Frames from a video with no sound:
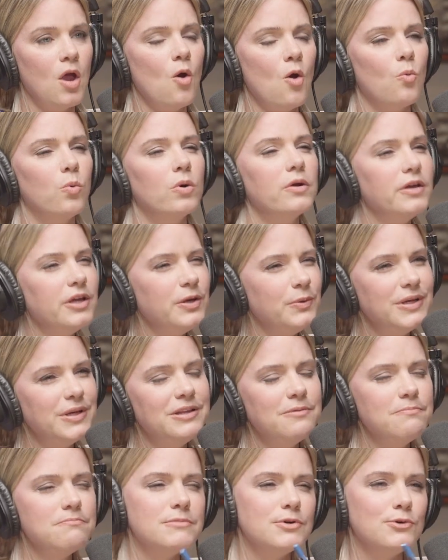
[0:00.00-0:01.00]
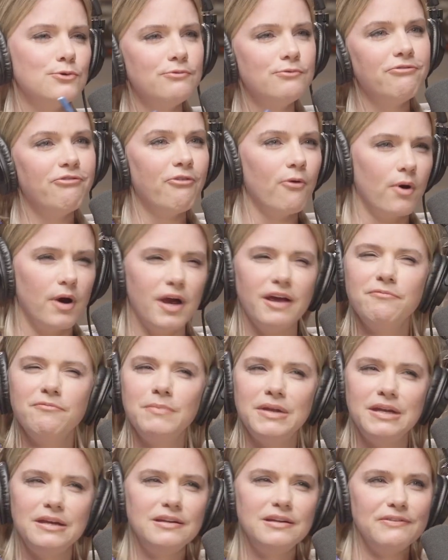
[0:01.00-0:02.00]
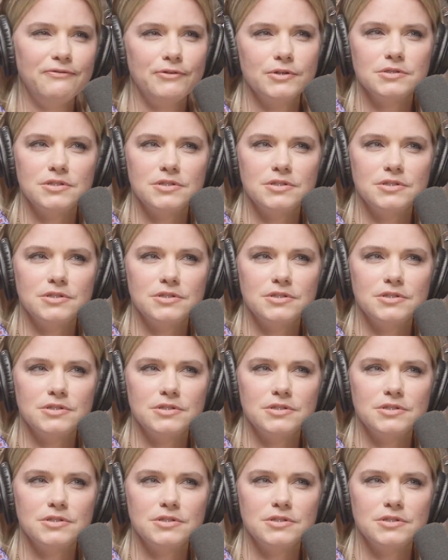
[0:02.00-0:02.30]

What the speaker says: What are you in the mood for? I have many different